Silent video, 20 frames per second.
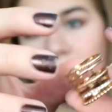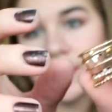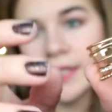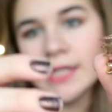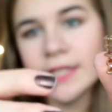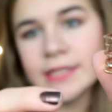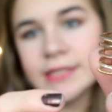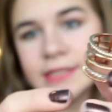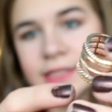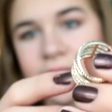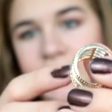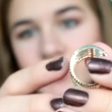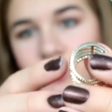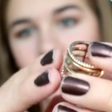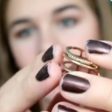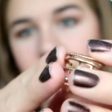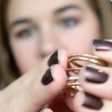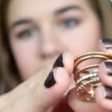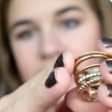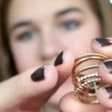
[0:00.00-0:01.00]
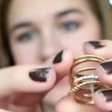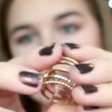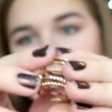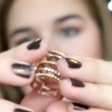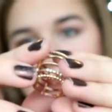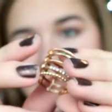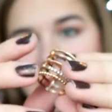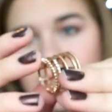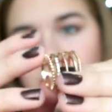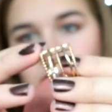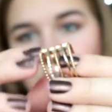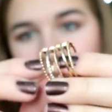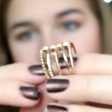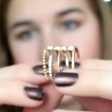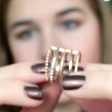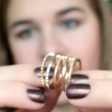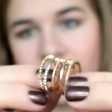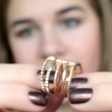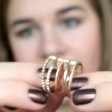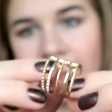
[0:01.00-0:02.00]
It's just one singular
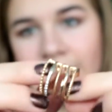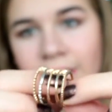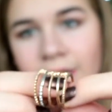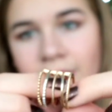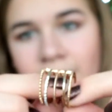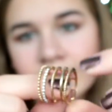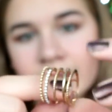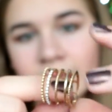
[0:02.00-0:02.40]
ring.